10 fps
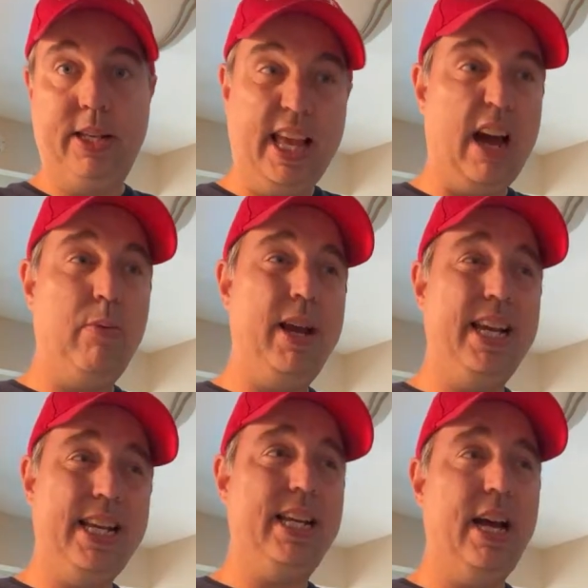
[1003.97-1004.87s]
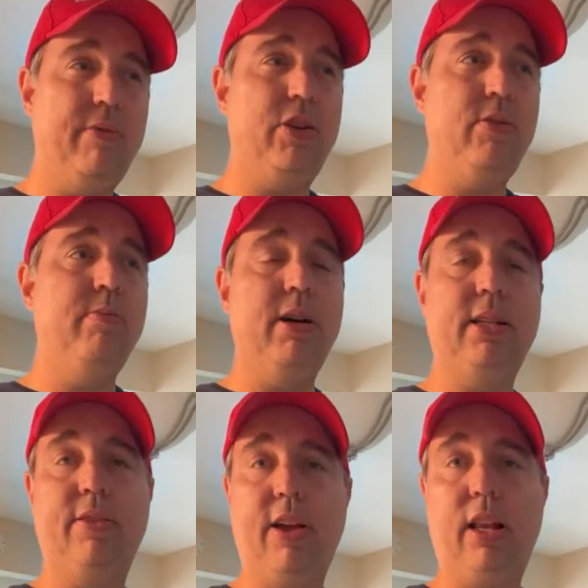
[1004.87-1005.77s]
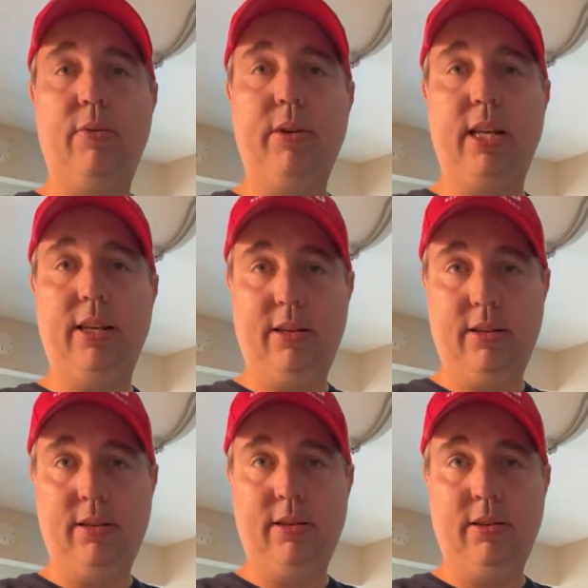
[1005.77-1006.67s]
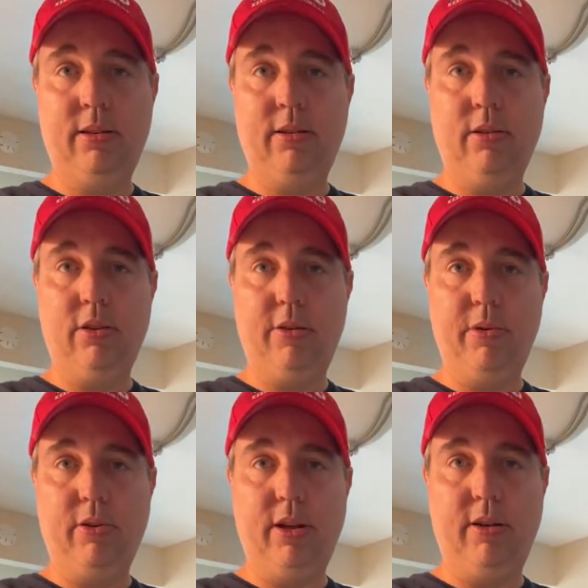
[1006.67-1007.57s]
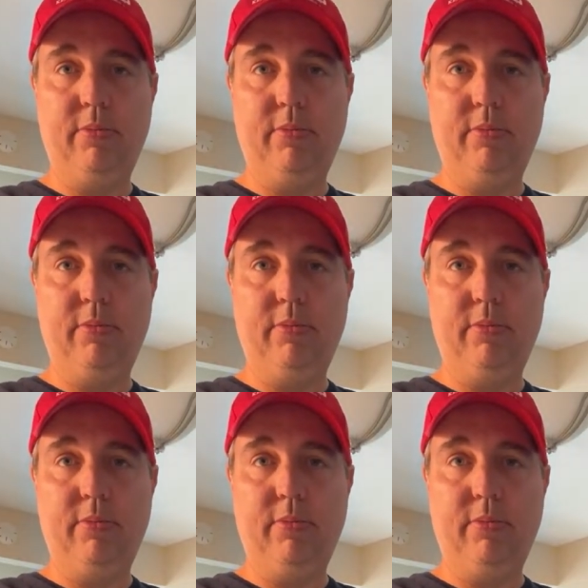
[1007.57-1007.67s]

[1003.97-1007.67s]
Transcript: That way he could have 2 months of Halloween on the build up.